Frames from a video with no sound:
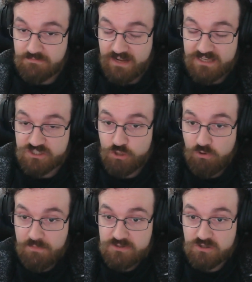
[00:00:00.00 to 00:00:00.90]
if it has 2
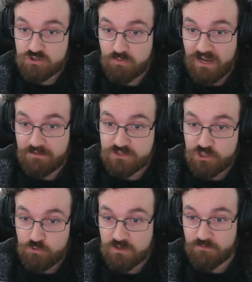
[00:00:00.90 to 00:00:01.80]
episodes, will have
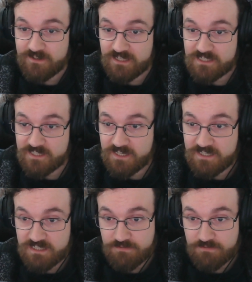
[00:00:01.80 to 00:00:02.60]
2 different listings.